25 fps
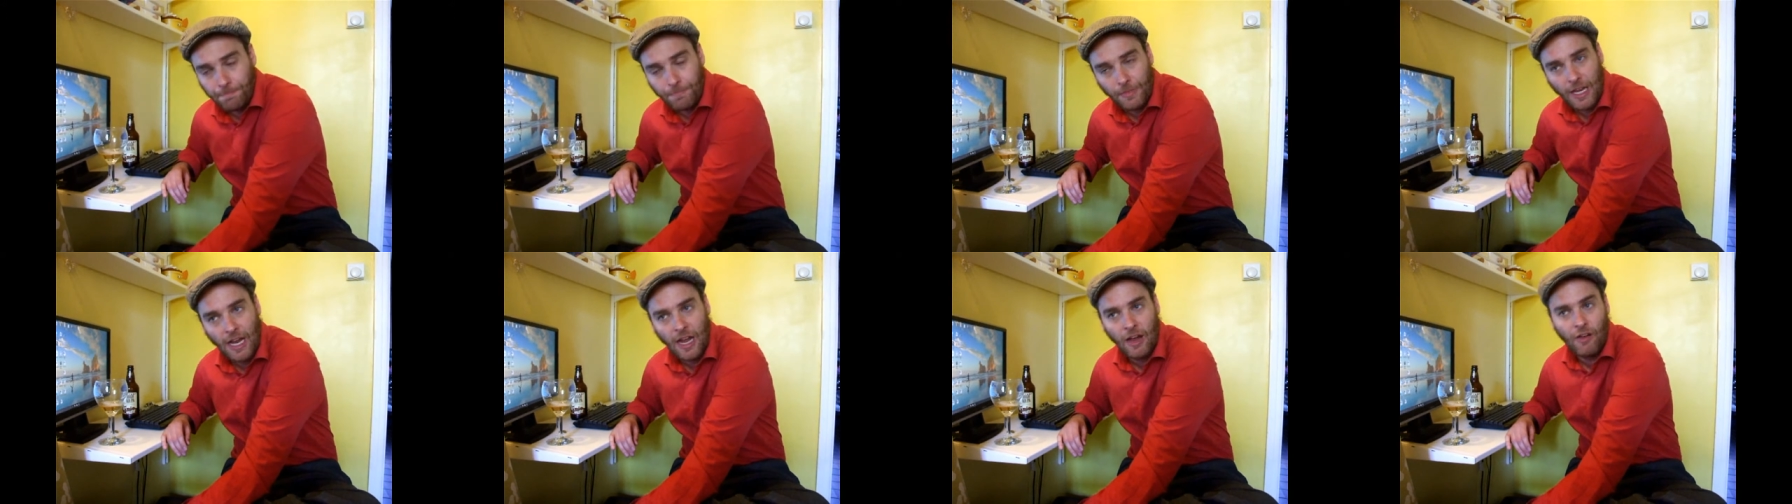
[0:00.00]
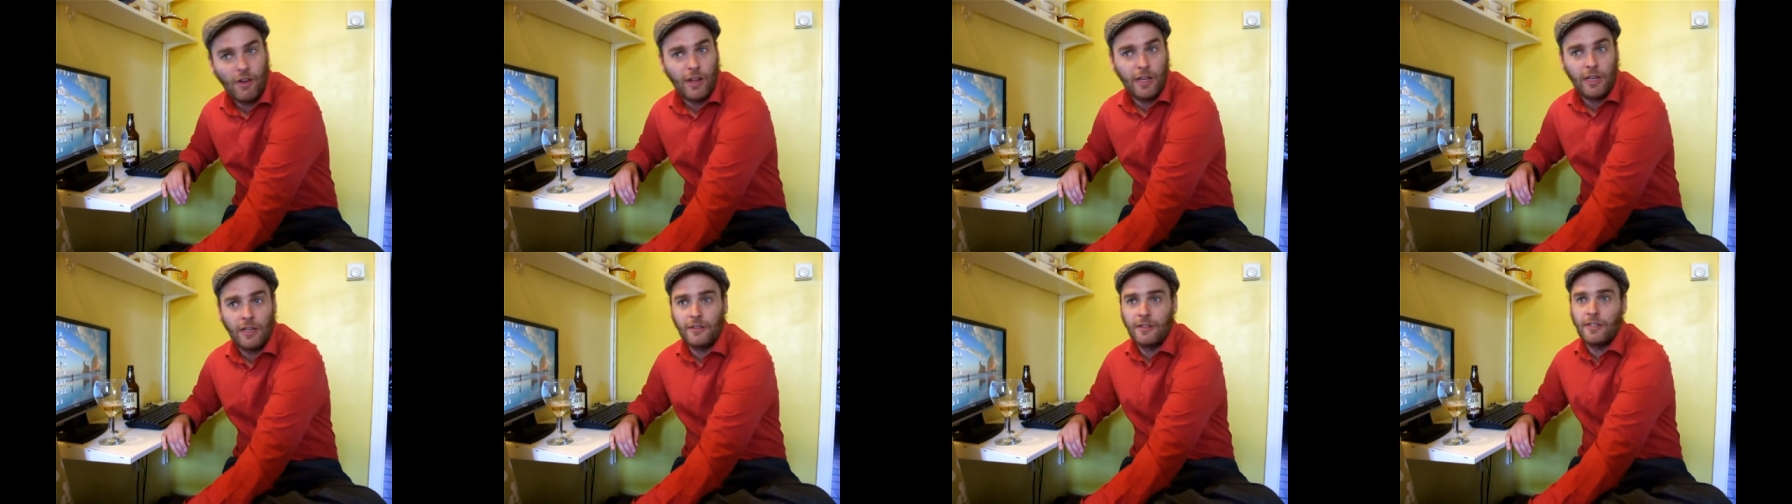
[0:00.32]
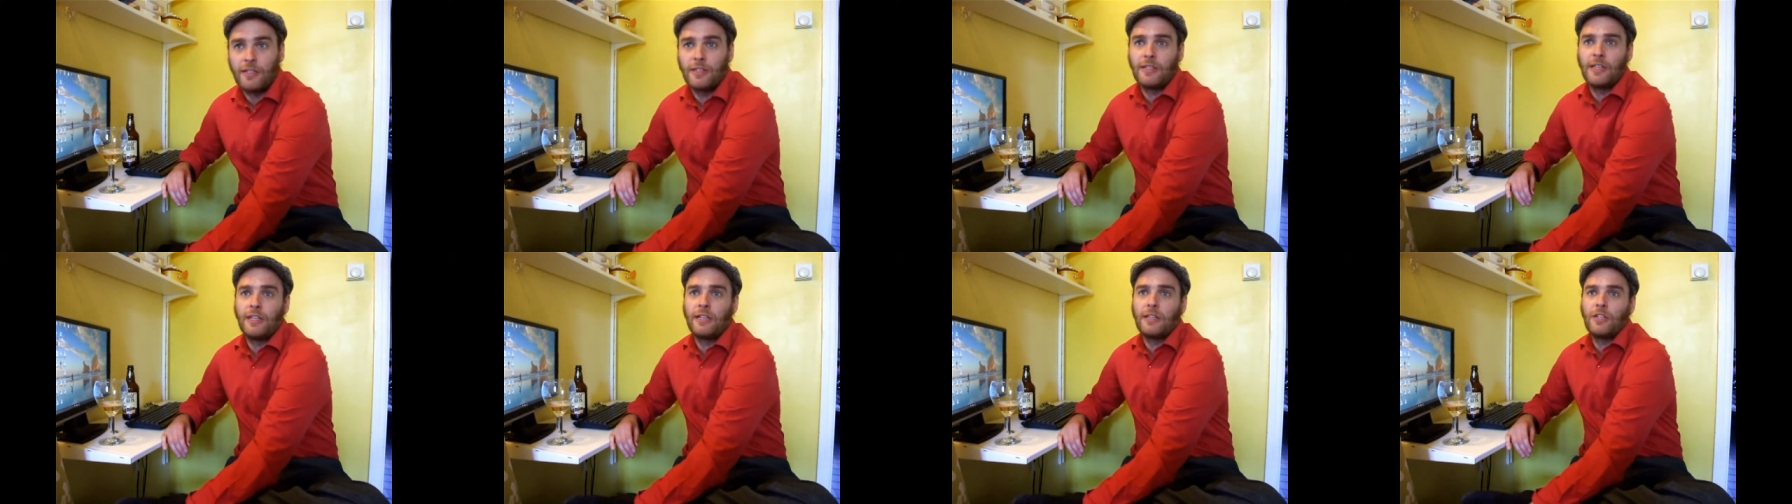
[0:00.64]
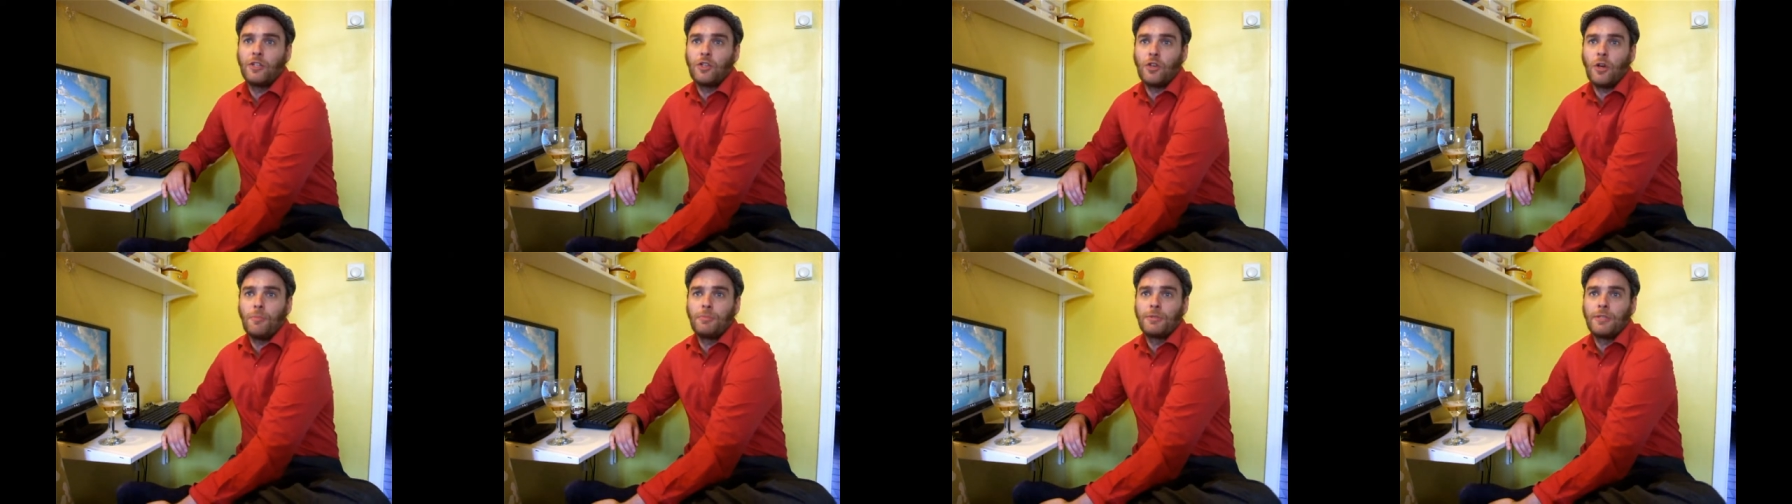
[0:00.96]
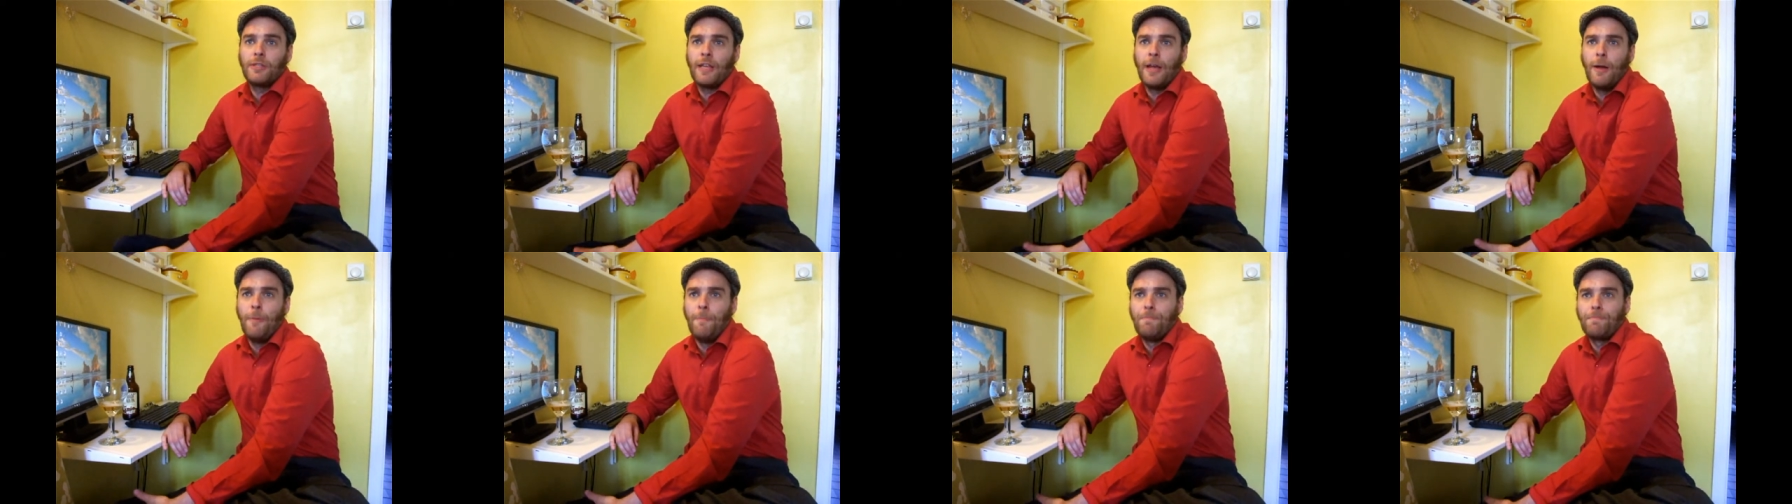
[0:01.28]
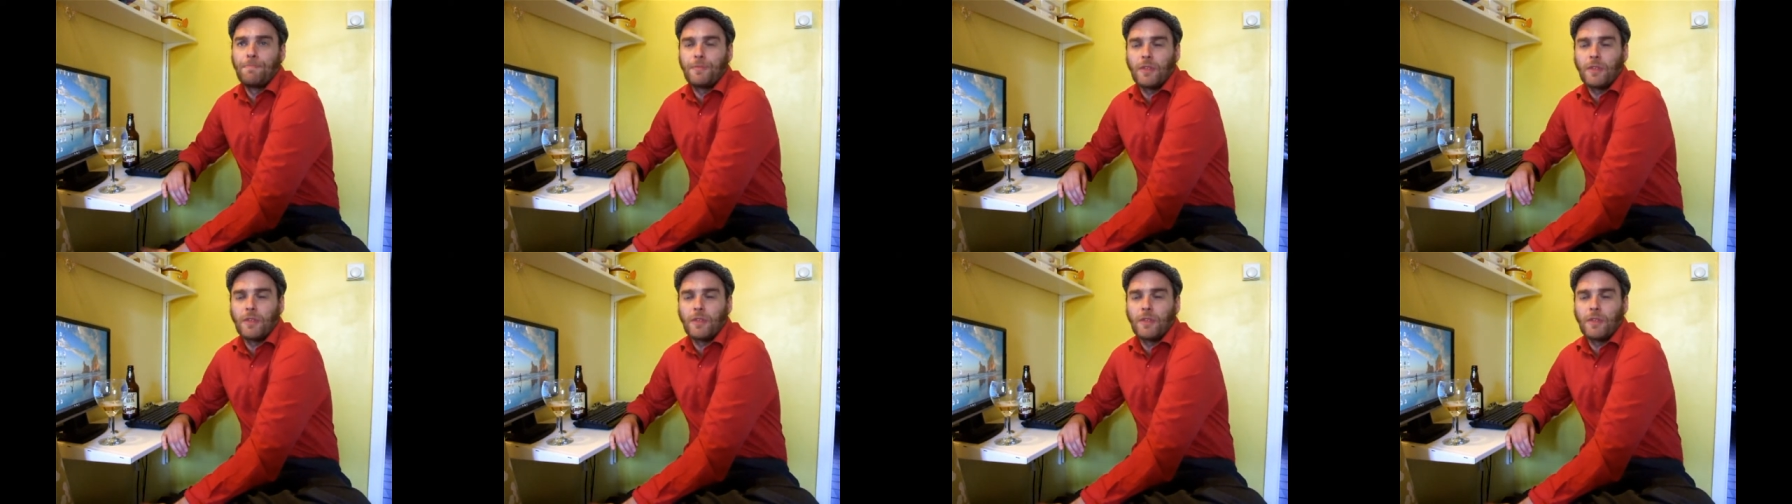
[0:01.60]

I reckon there's English hops in there,